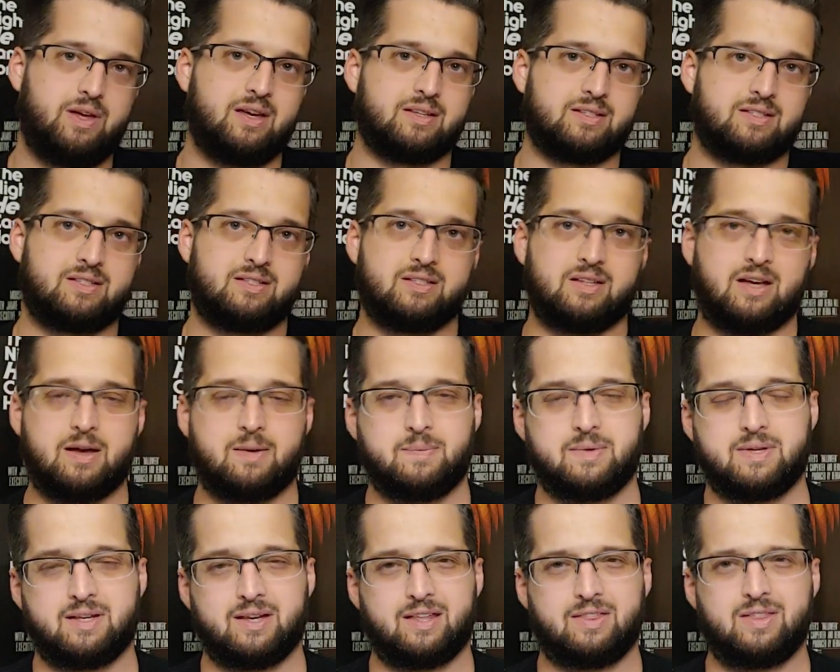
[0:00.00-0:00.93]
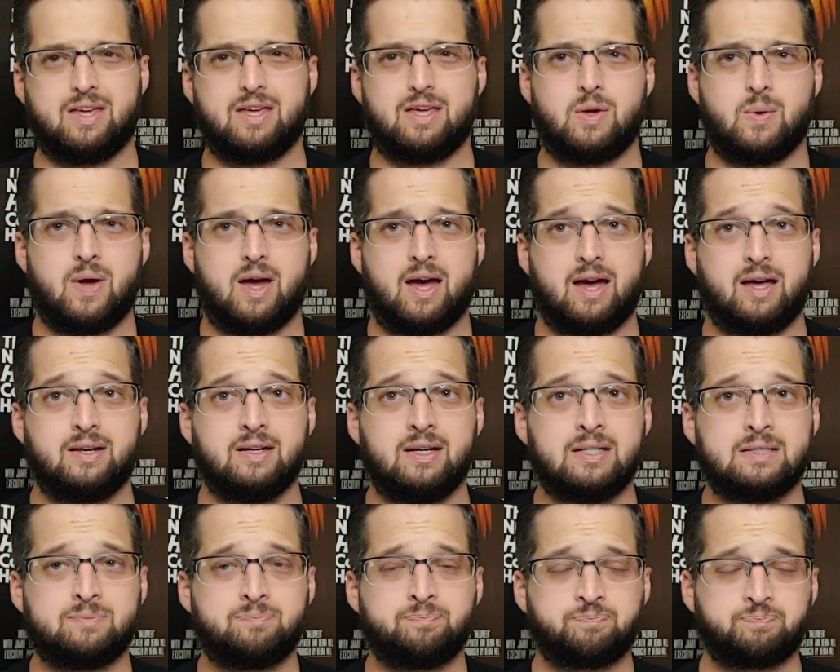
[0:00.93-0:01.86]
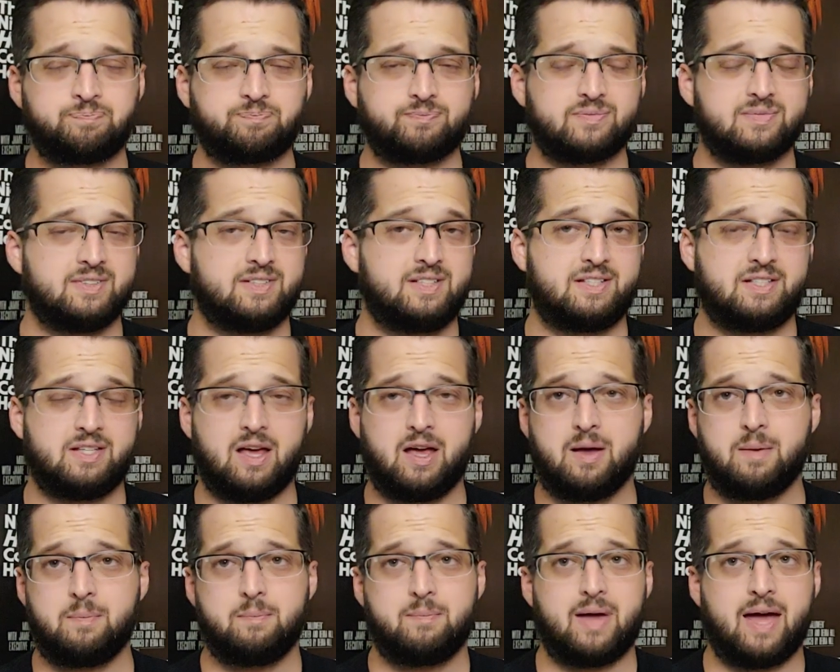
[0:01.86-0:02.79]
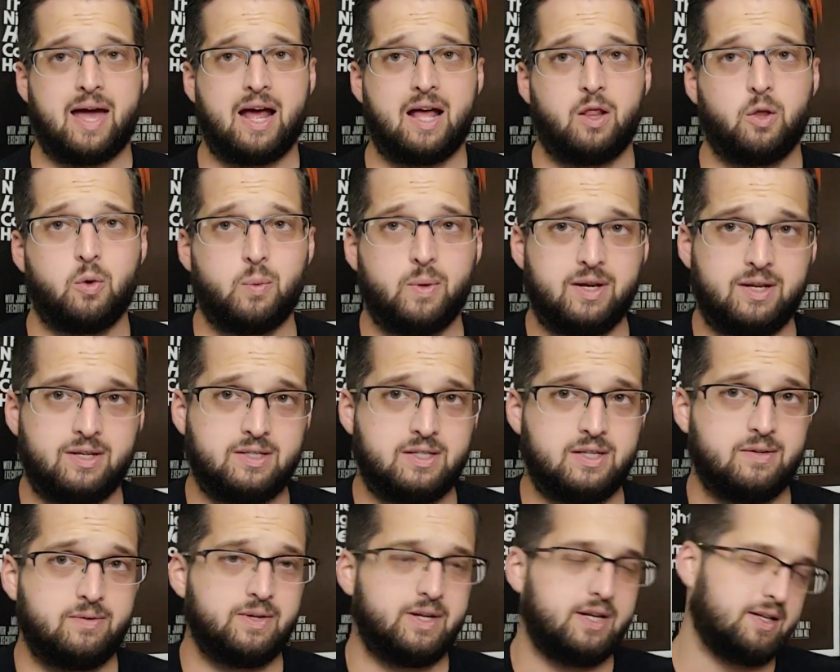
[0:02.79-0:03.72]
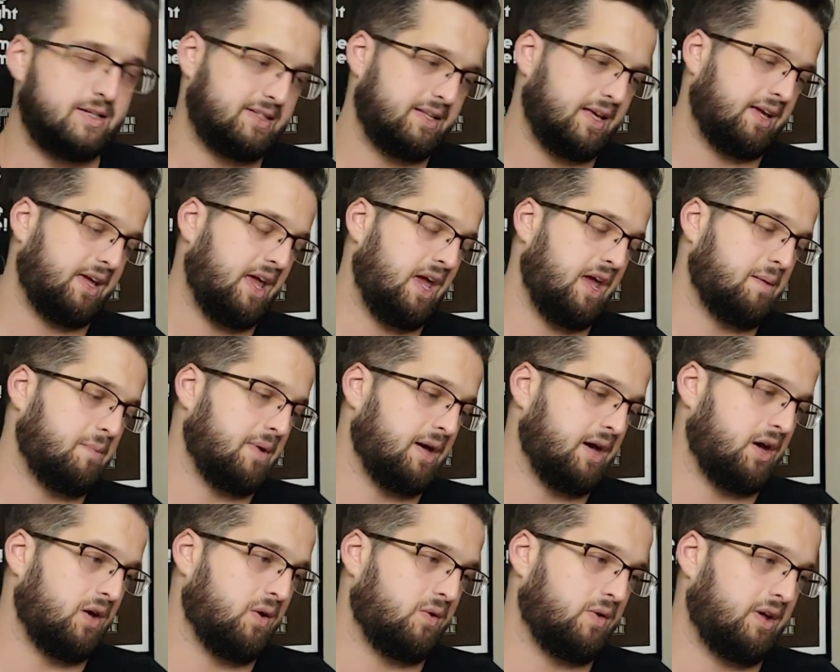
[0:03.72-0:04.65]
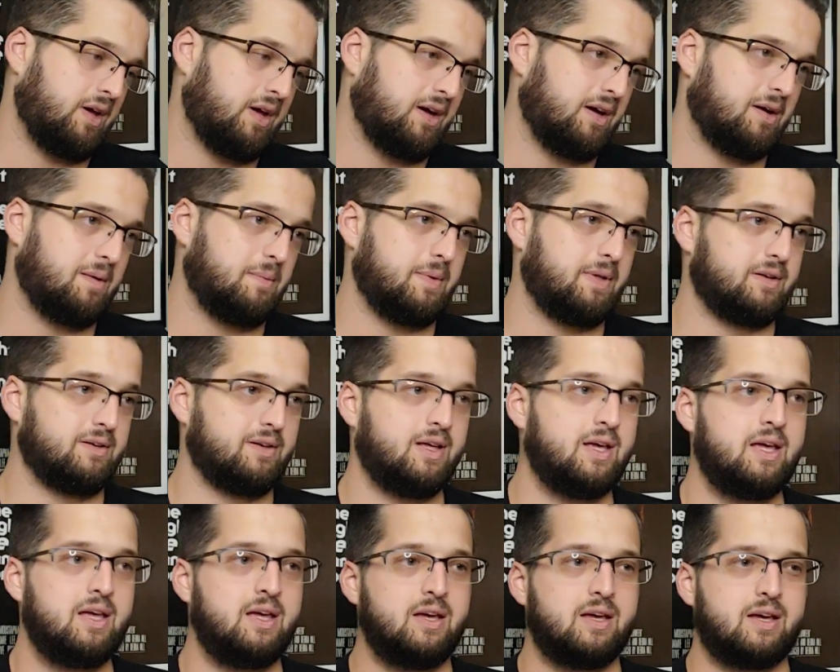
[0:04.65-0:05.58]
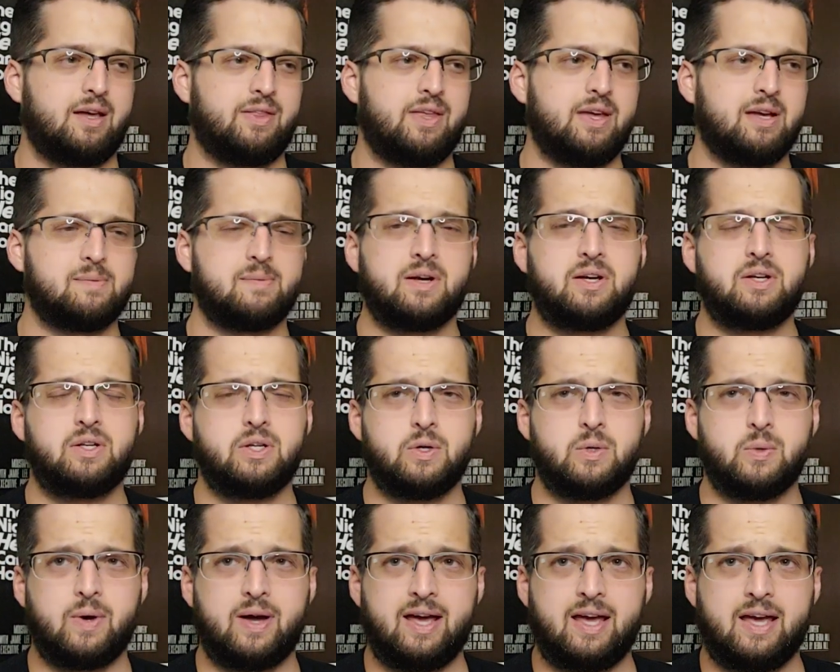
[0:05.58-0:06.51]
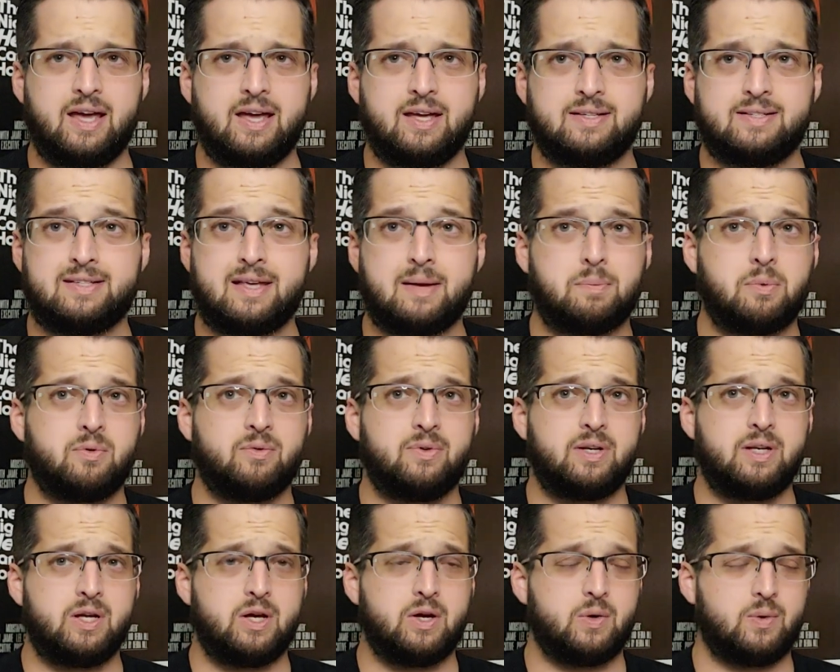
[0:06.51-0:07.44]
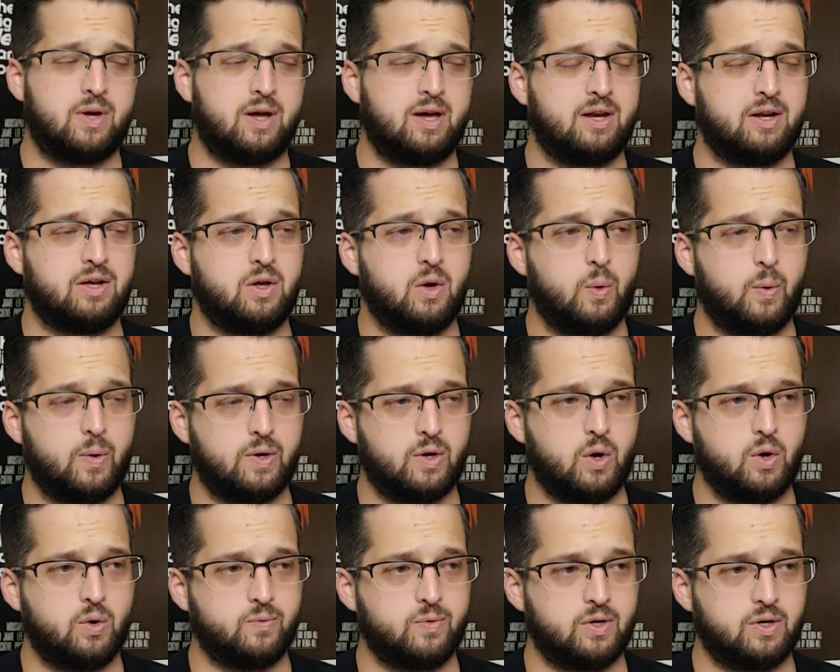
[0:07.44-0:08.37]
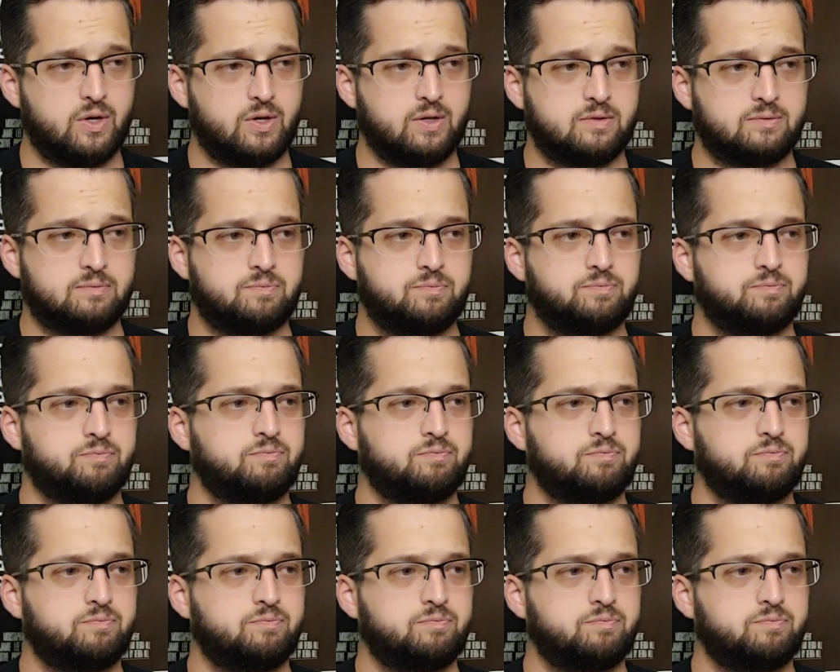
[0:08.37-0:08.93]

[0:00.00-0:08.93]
this. I mean, I think you had some Halloween DVDs that came out. And I think I'm going to do a separate video kind of going over